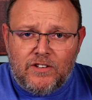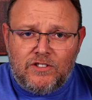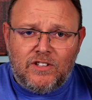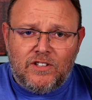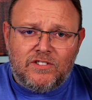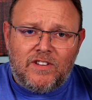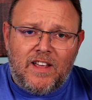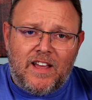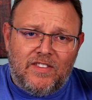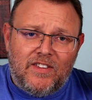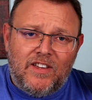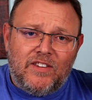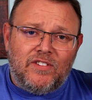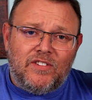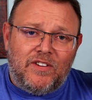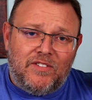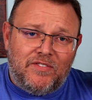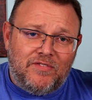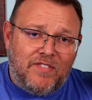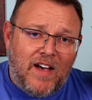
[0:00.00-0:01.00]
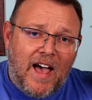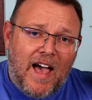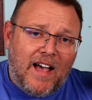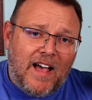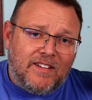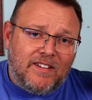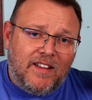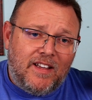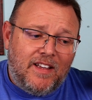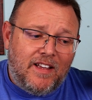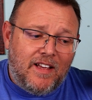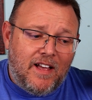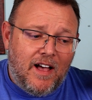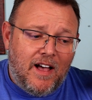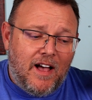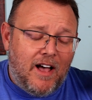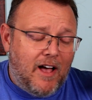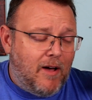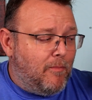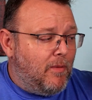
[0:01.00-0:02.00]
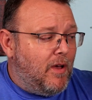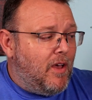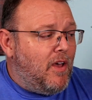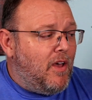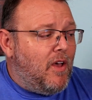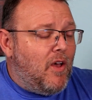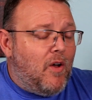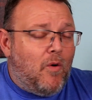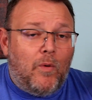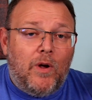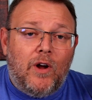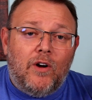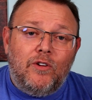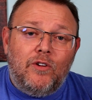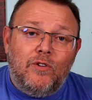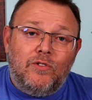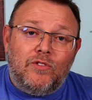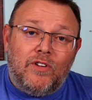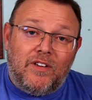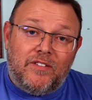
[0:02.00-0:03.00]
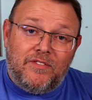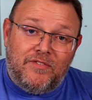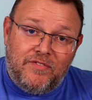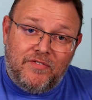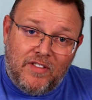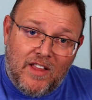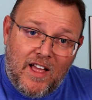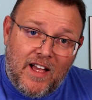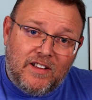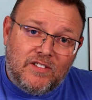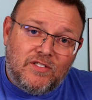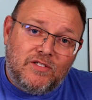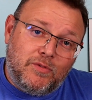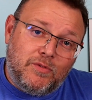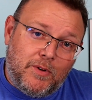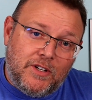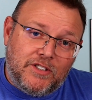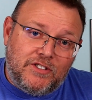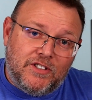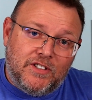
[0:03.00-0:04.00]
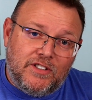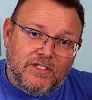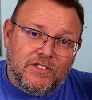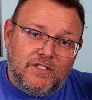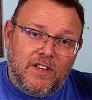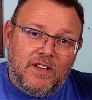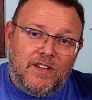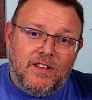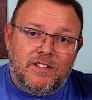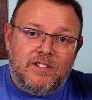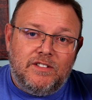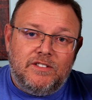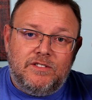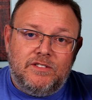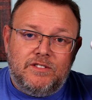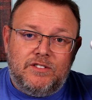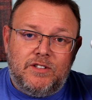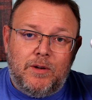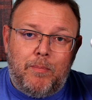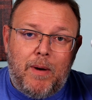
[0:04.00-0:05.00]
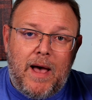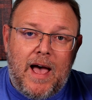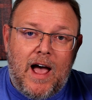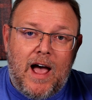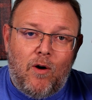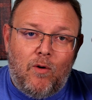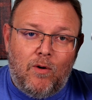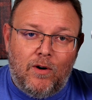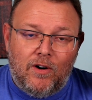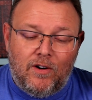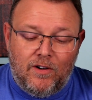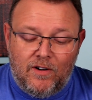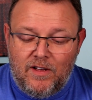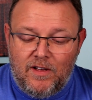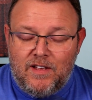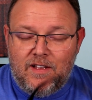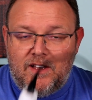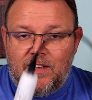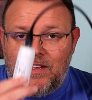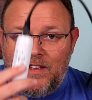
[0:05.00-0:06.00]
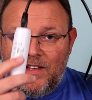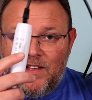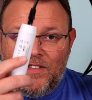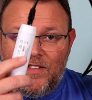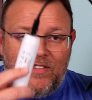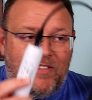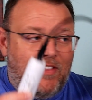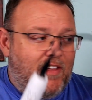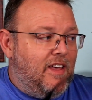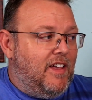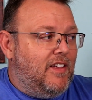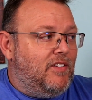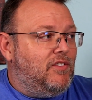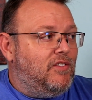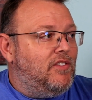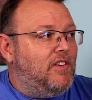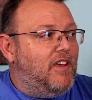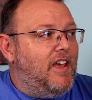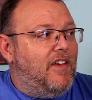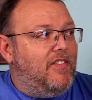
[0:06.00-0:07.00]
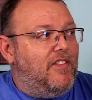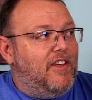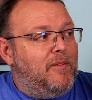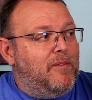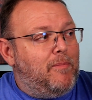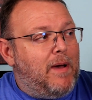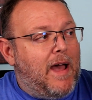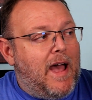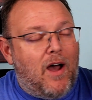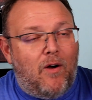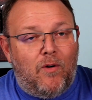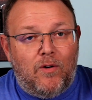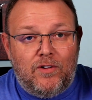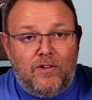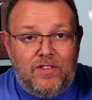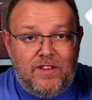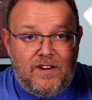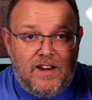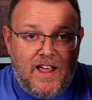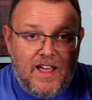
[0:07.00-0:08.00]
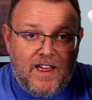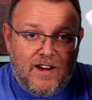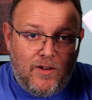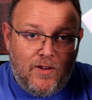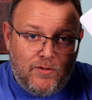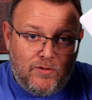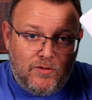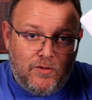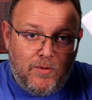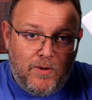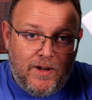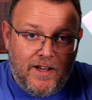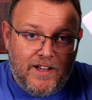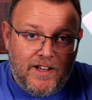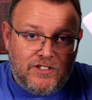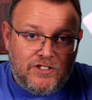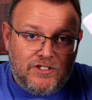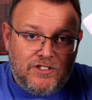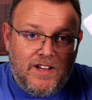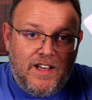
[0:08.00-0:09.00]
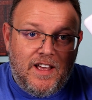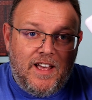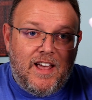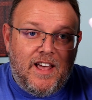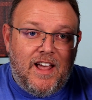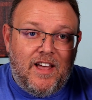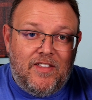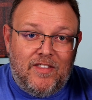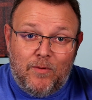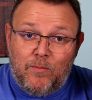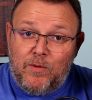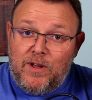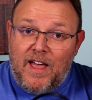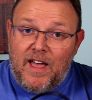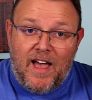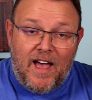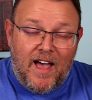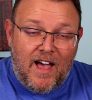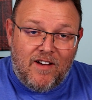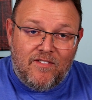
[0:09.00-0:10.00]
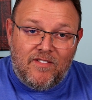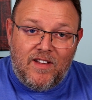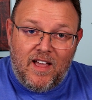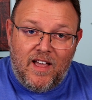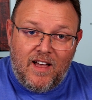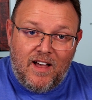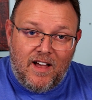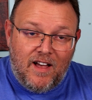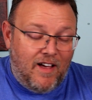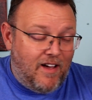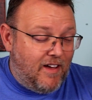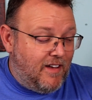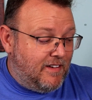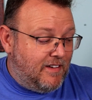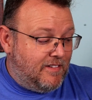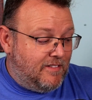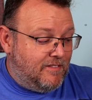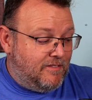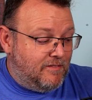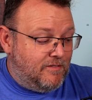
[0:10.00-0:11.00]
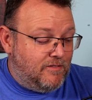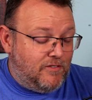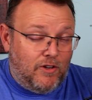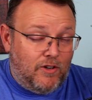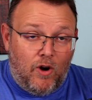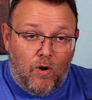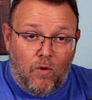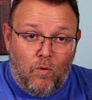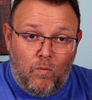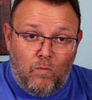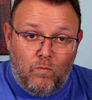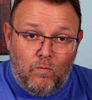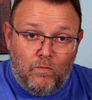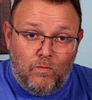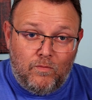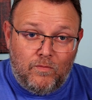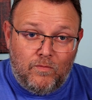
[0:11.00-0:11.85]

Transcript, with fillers: just like this. In fact, um, we are using flex switches to power this and then power the nano switch. And then we have, uh, you know,